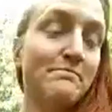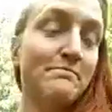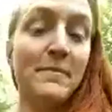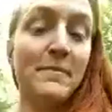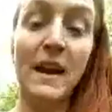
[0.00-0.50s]

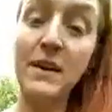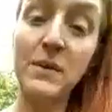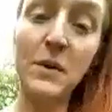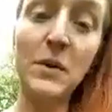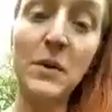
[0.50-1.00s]
But I don't
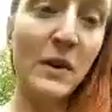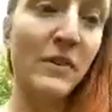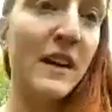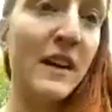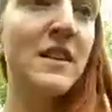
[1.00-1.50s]
know if
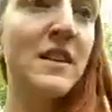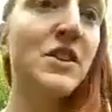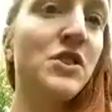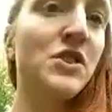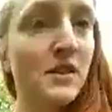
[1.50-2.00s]
I can
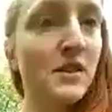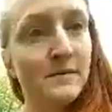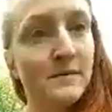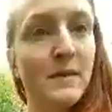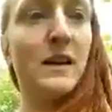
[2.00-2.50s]
teach
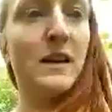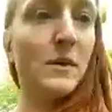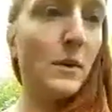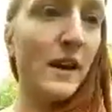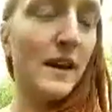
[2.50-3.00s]
in it
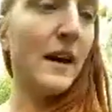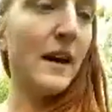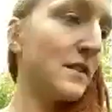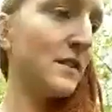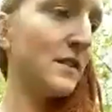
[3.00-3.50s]
quite yet.
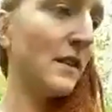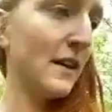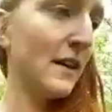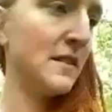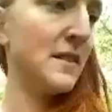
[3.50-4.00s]

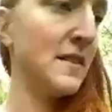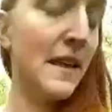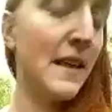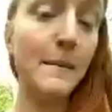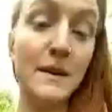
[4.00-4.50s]
And
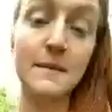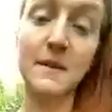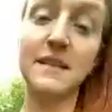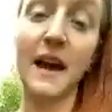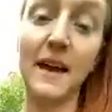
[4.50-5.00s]
that makes me
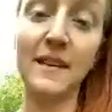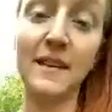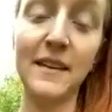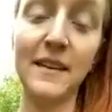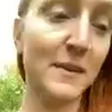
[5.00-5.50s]
sad.
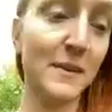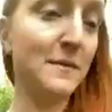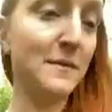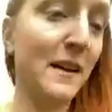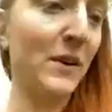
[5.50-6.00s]
That makes
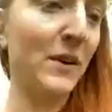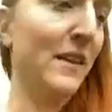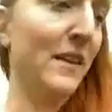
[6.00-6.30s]
me angry